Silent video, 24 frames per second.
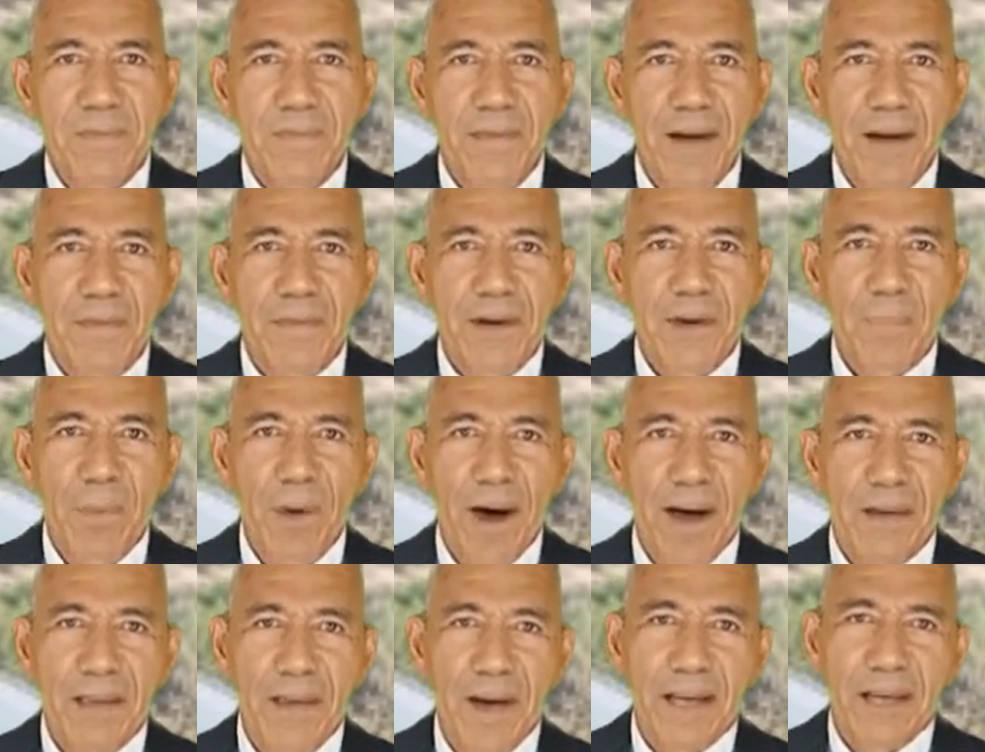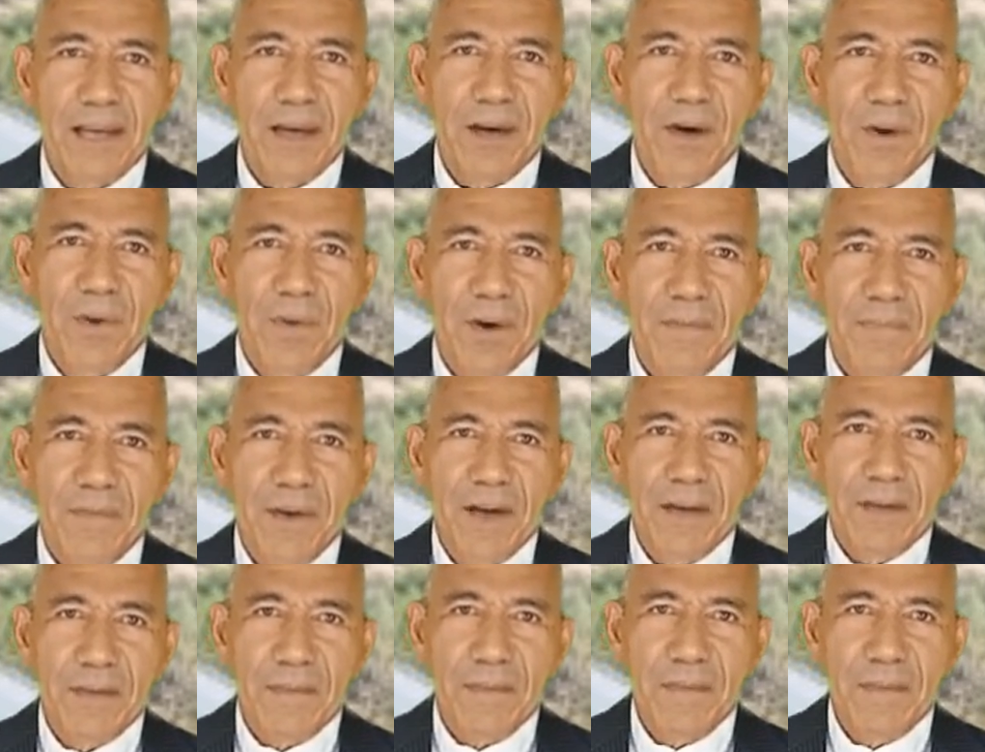vary widely.
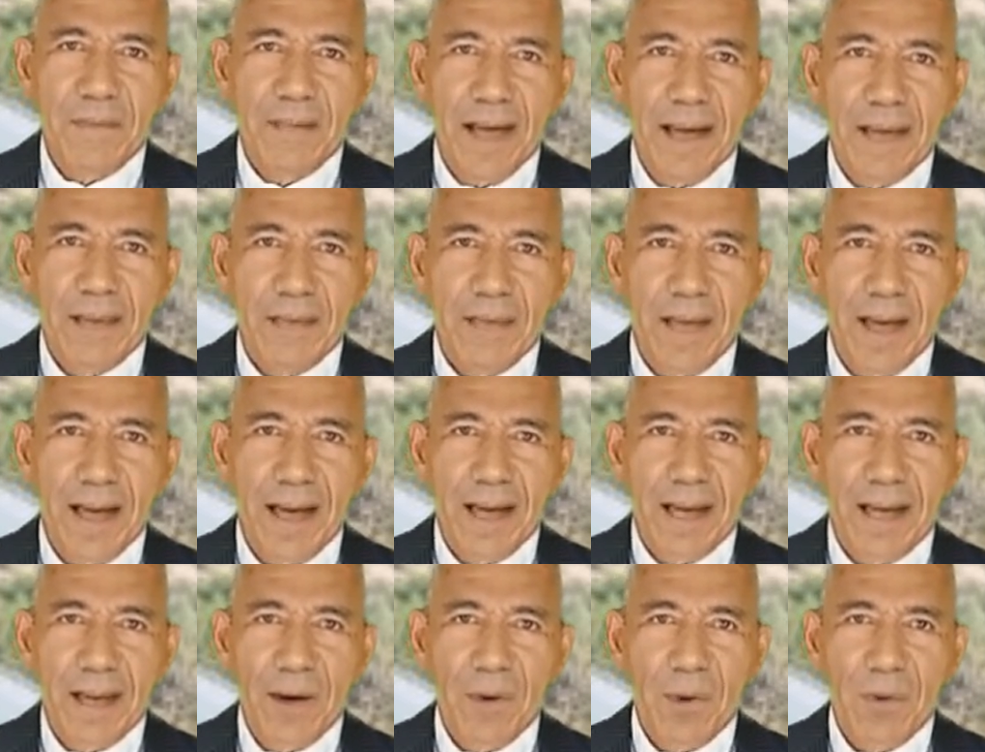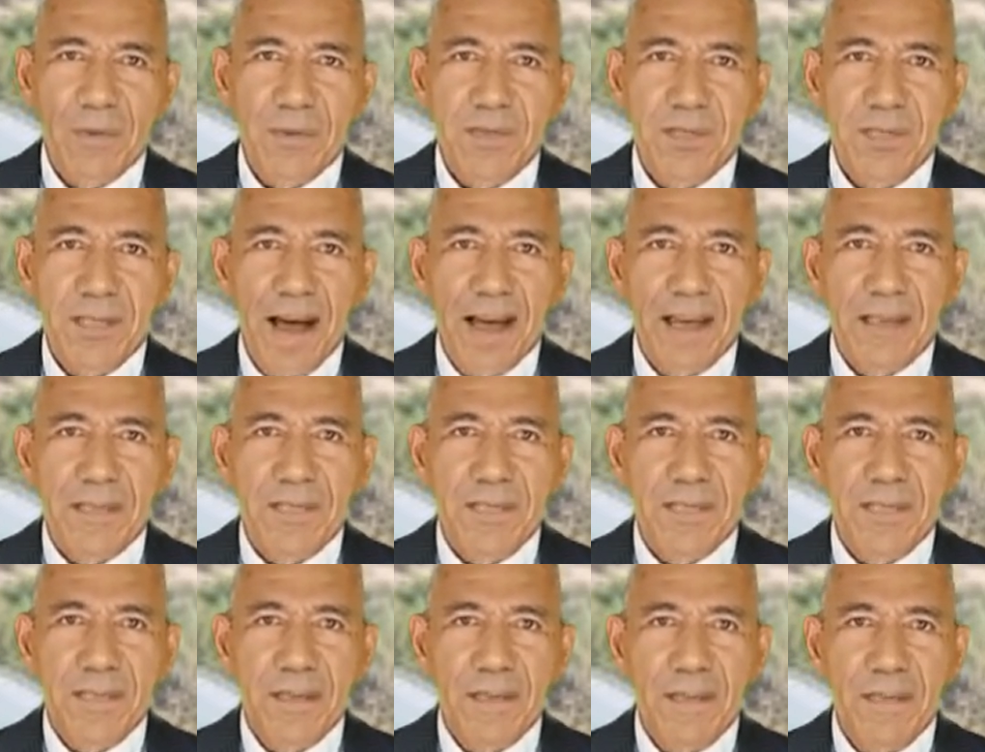However, in nearly all
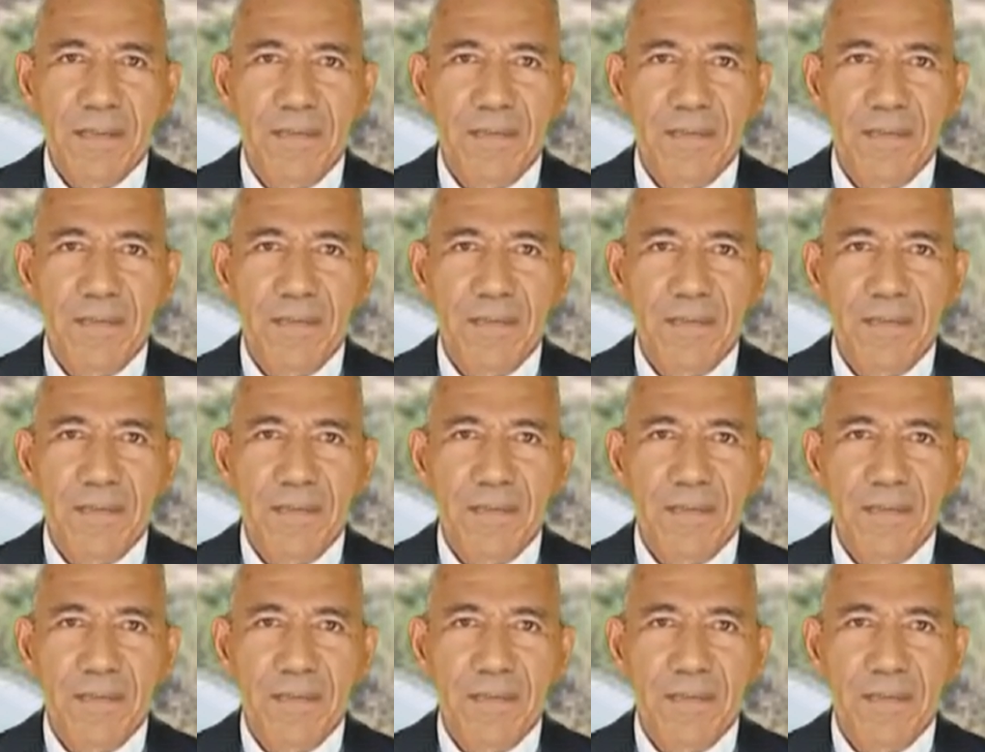states,